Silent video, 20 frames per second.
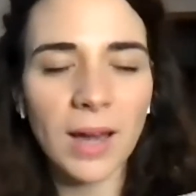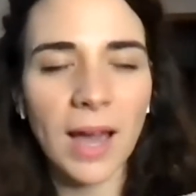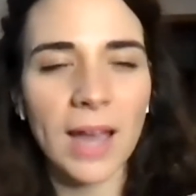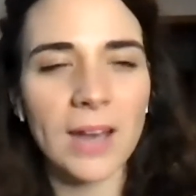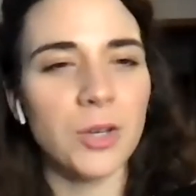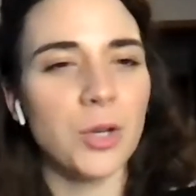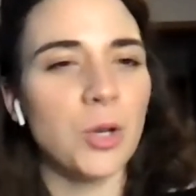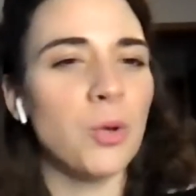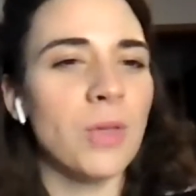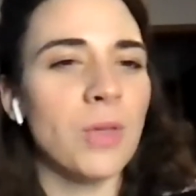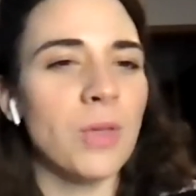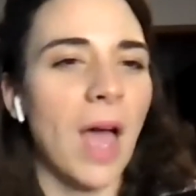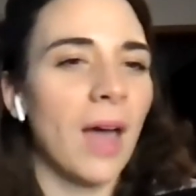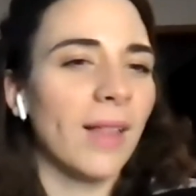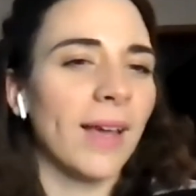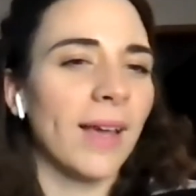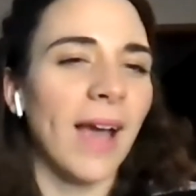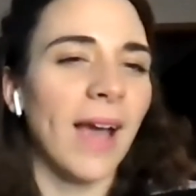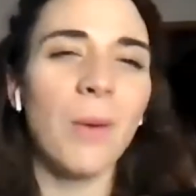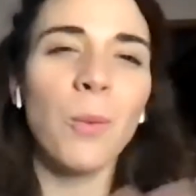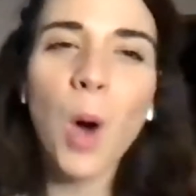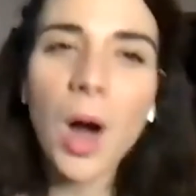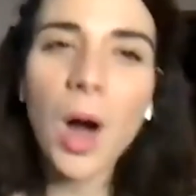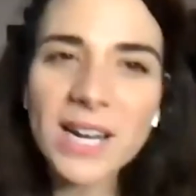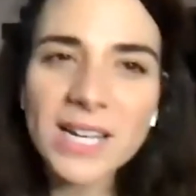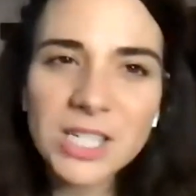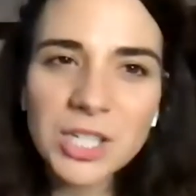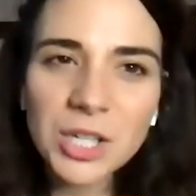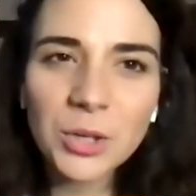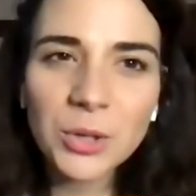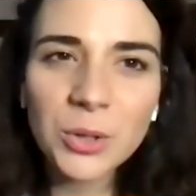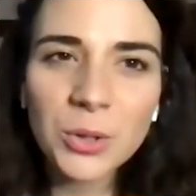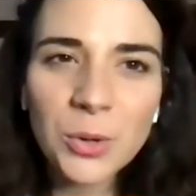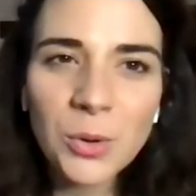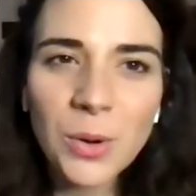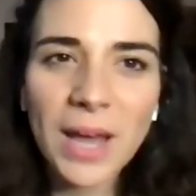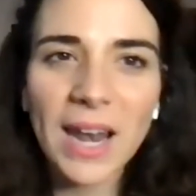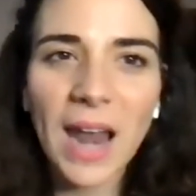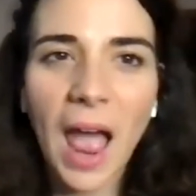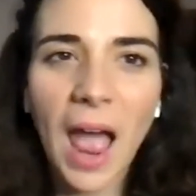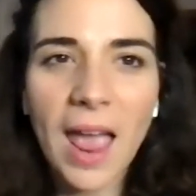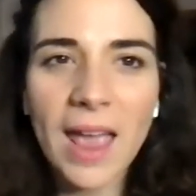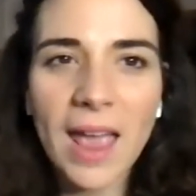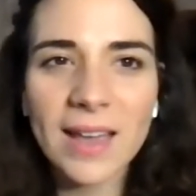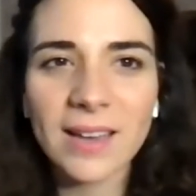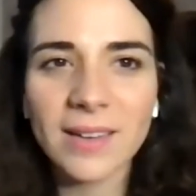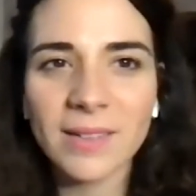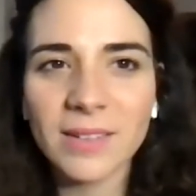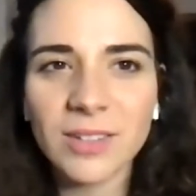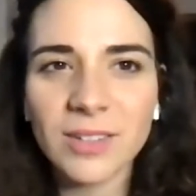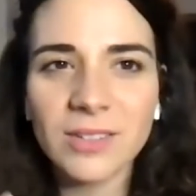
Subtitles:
I knew that like I wanted to, and I